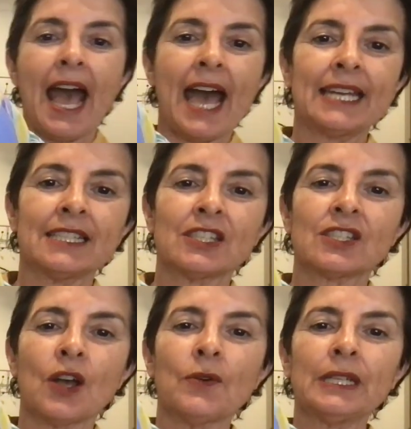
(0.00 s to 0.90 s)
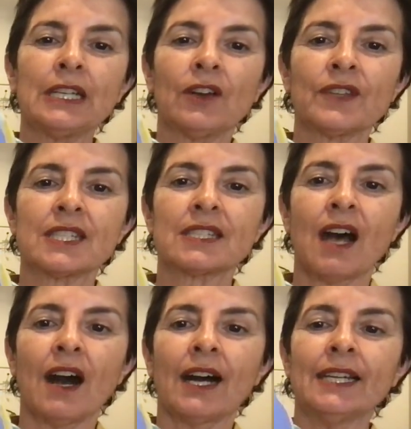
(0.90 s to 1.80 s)
and it's sewn in on the
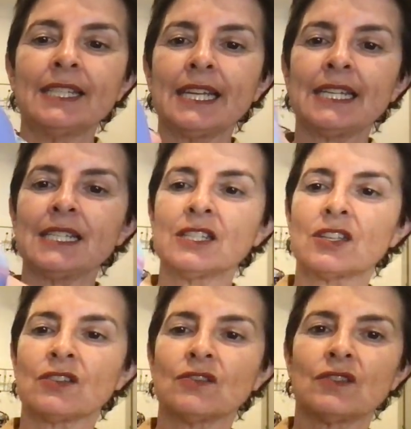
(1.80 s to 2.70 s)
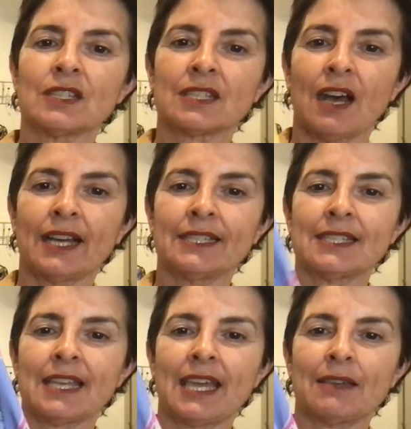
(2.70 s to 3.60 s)
side into the side
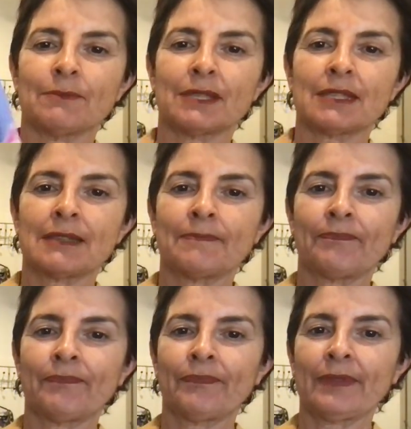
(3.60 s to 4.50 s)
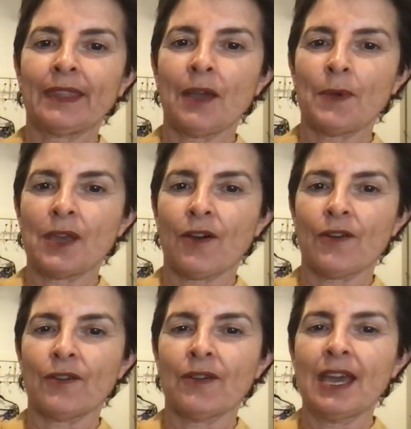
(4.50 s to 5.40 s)
seams. There we
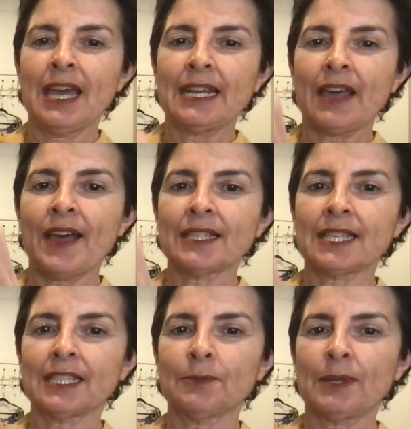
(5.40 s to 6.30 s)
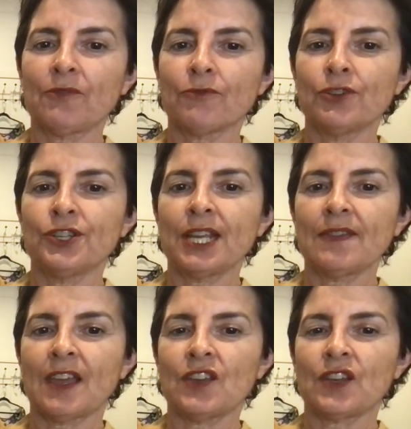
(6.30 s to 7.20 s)
go. Now that's a little bit of ruching
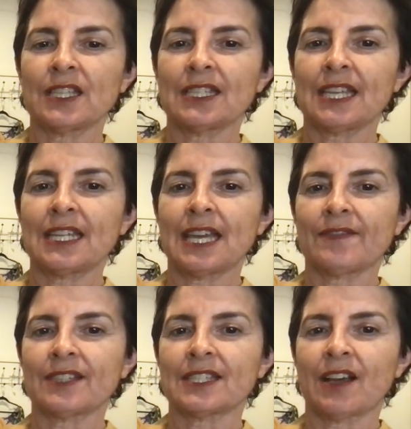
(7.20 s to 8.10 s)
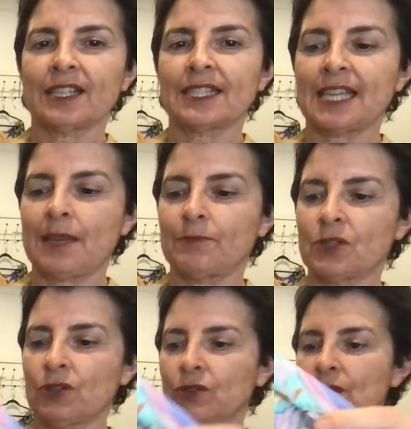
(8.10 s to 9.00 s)
that you can see down the side seam
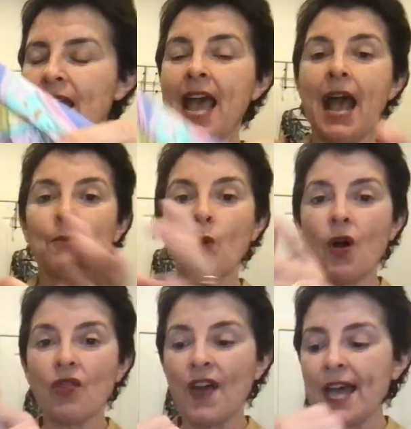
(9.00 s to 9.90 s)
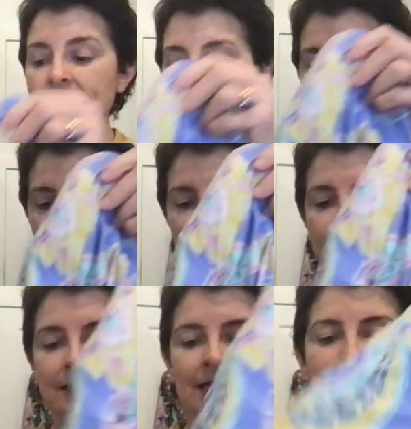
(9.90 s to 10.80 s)
too. And what that does